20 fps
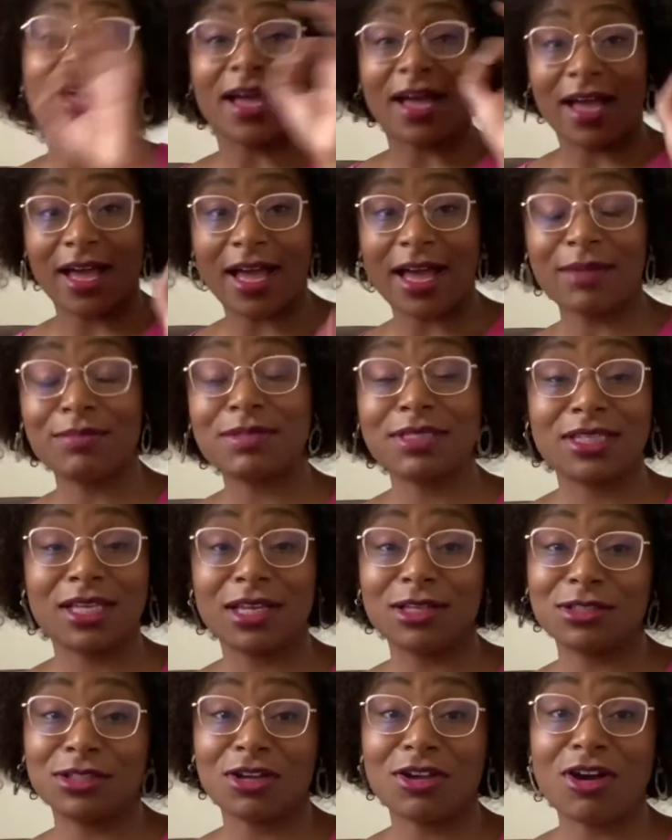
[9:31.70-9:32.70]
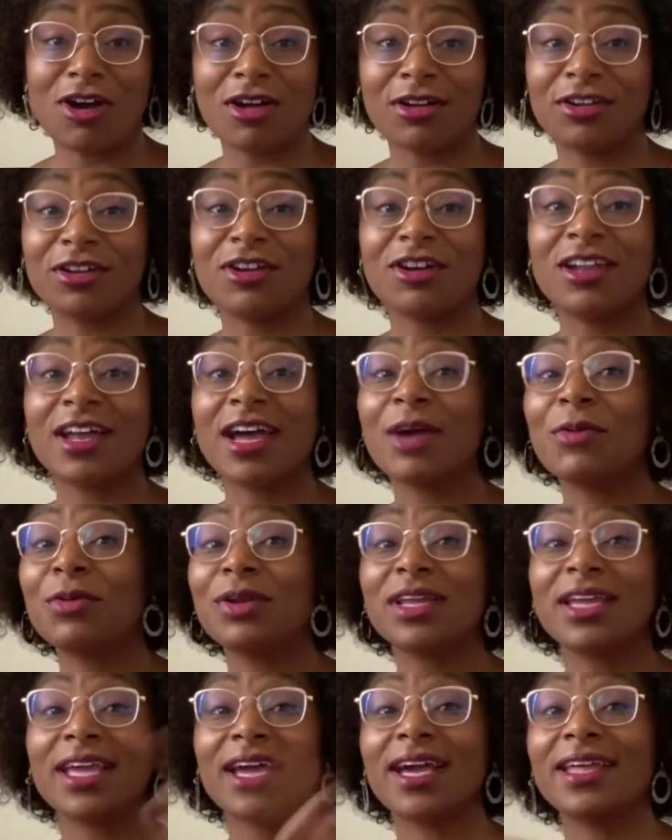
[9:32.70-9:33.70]
I'm saying to God, I want
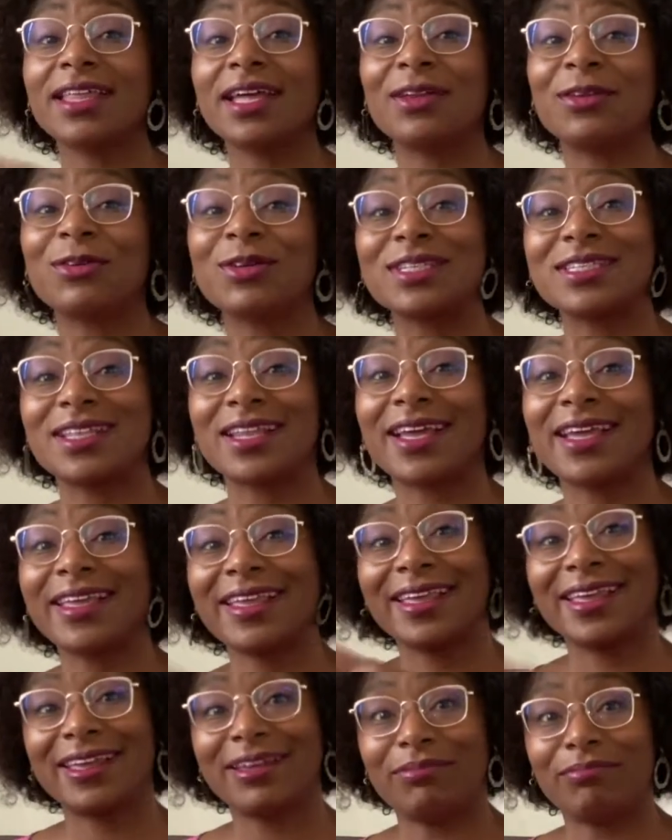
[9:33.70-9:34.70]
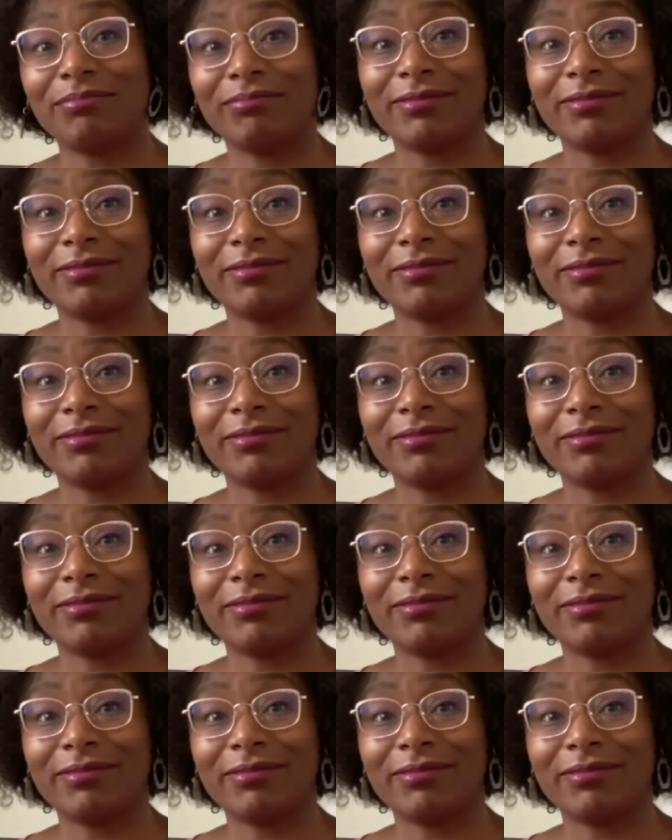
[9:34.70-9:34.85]
a guy that looks like him.